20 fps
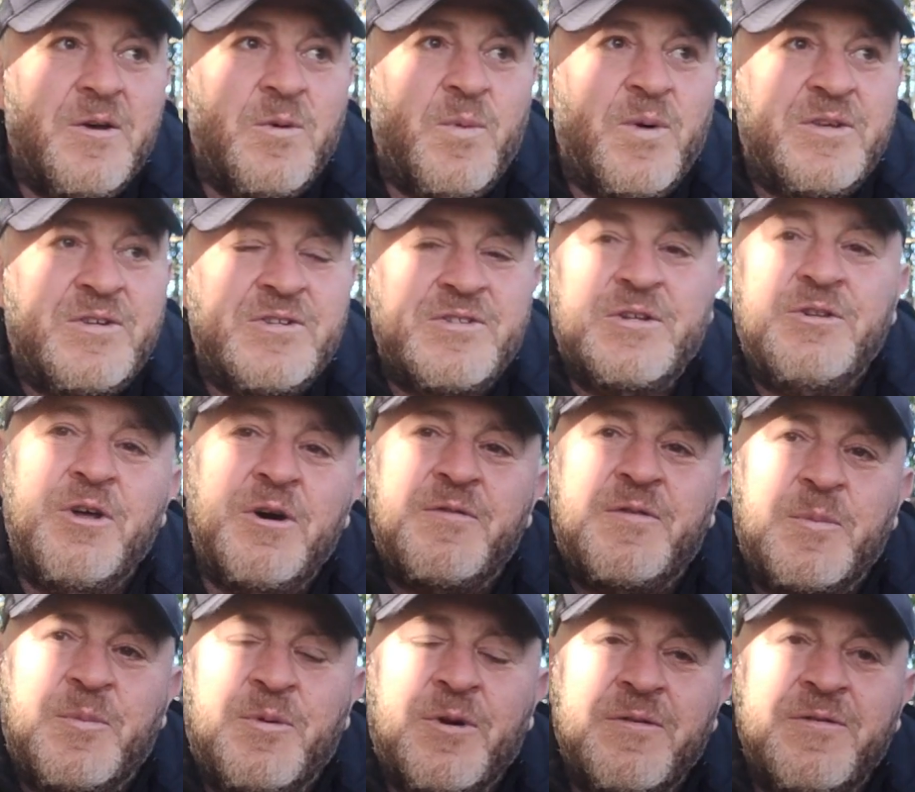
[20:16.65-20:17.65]
which is a
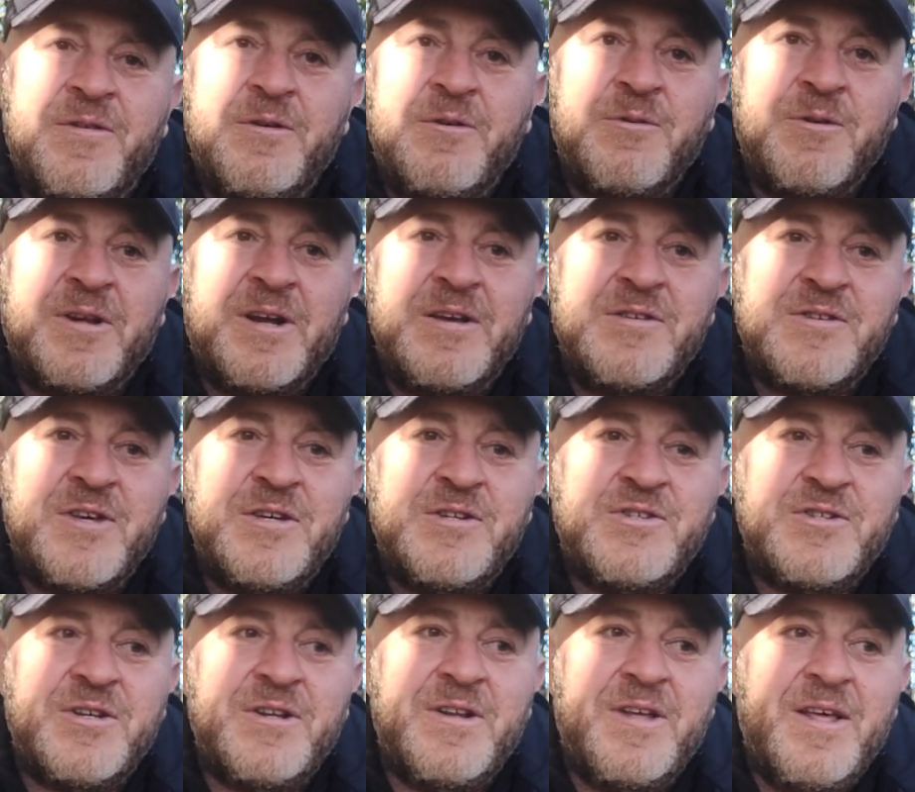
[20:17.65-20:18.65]
not-for-profit
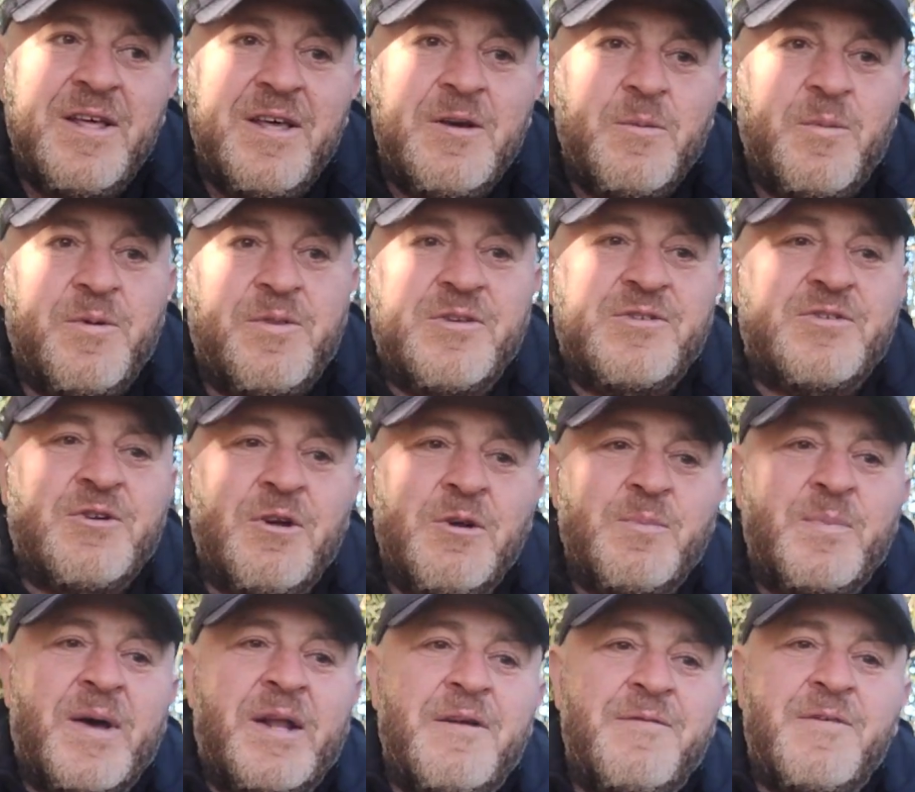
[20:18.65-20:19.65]
organisation with the sole
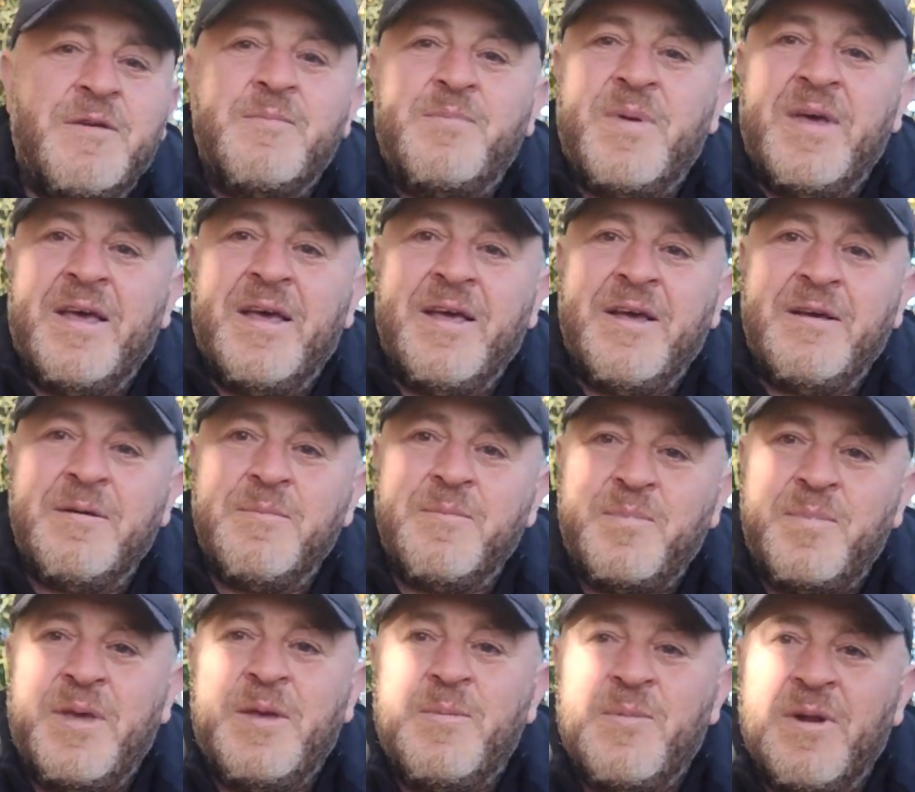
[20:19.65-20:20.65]
benefit being
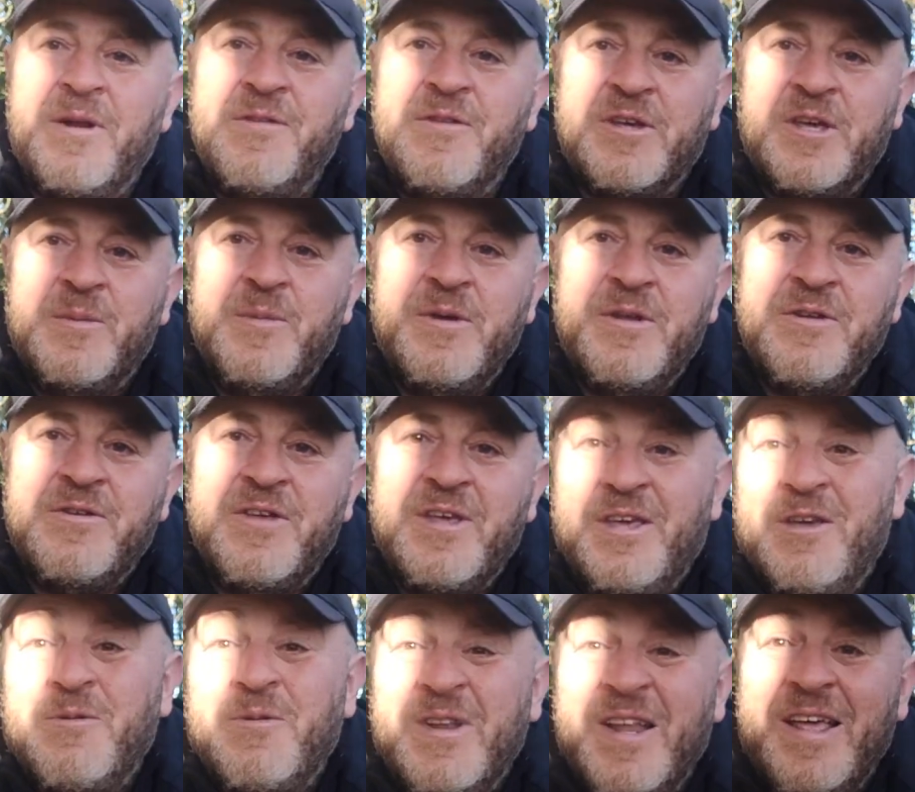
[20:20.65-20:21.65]
people in the
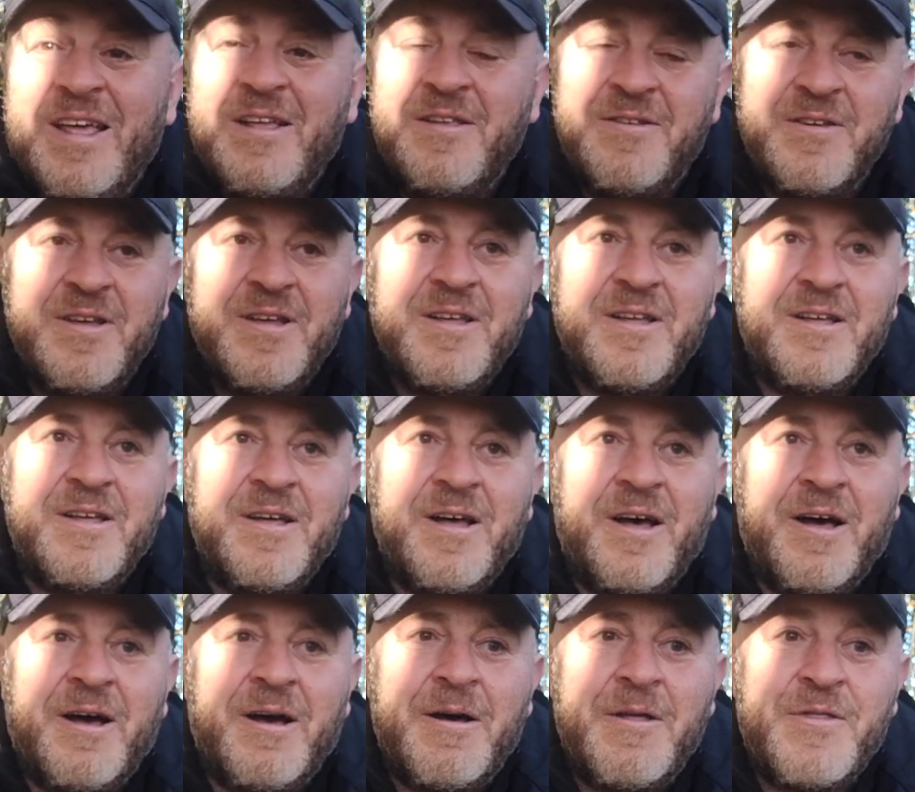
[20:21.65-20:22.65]
community who need
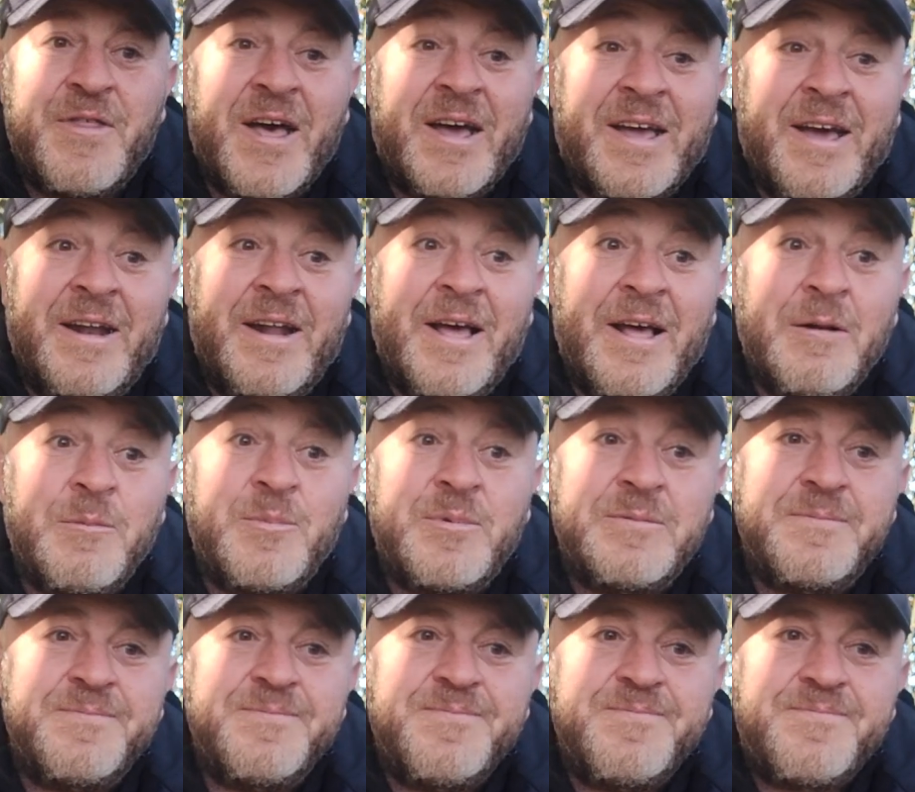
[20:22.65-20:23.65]
that kind of help.
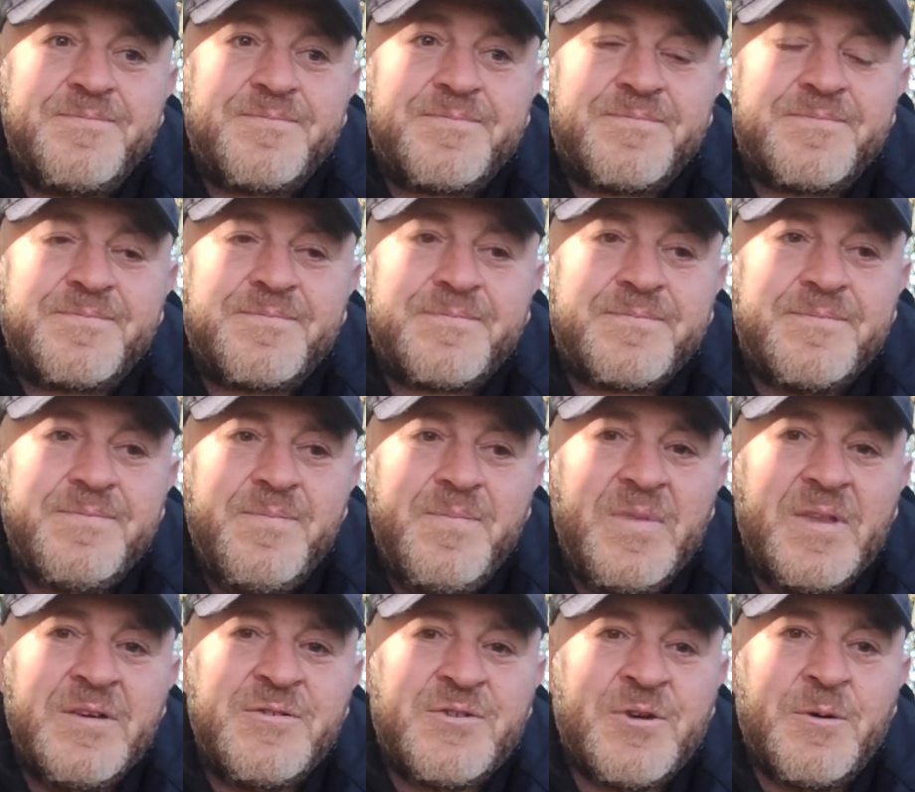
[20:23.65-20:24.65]

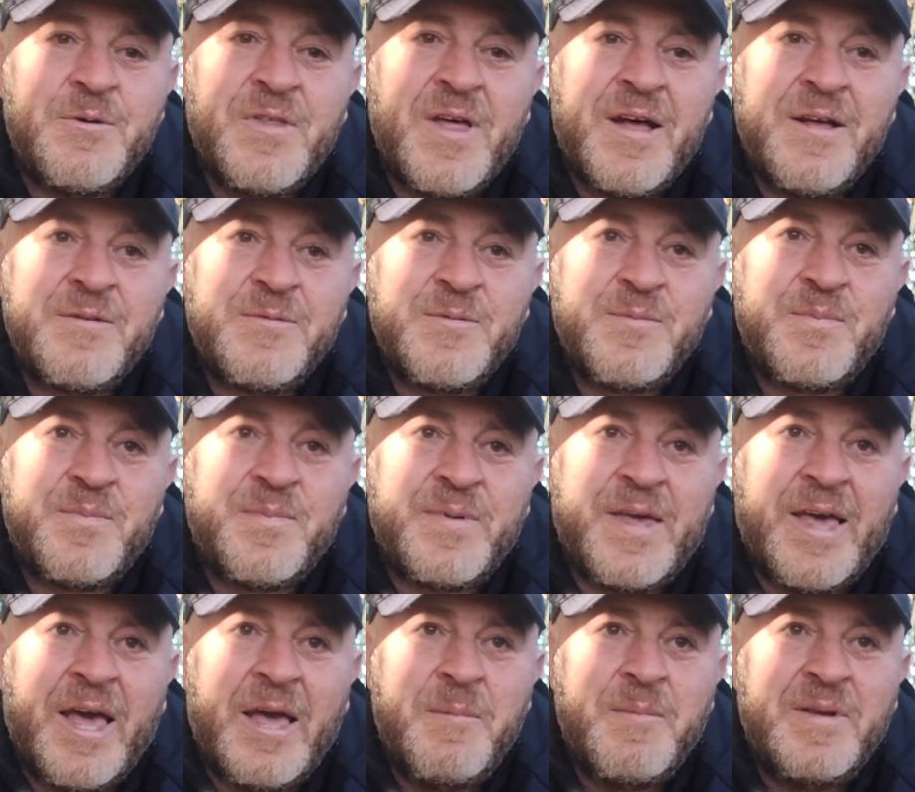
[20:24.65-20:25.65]
So that
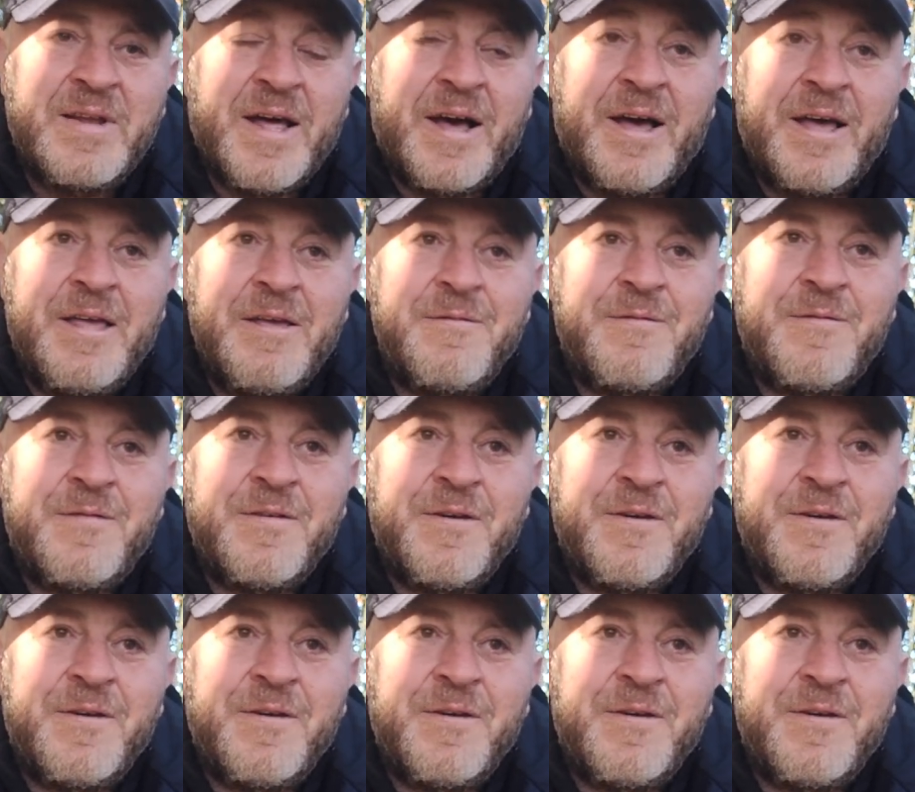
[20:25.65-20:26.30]
became live